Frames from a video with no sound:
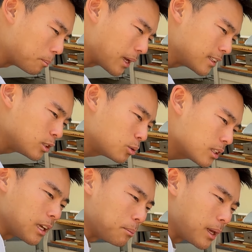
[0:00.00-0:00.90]
bend to
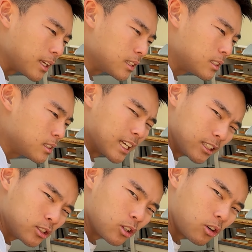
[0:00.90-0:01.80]
it, it makes
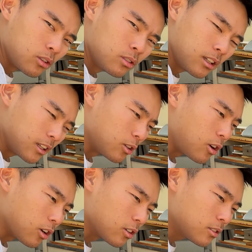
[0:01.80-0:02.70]
install a little
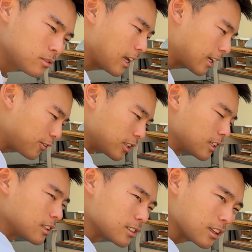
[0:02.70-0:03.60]
harder and
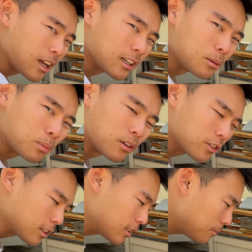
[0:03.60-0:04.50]
everything doesn't line up
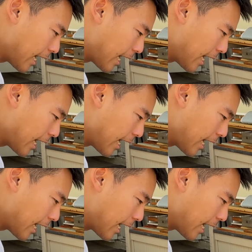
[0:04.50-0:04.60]
perfectly.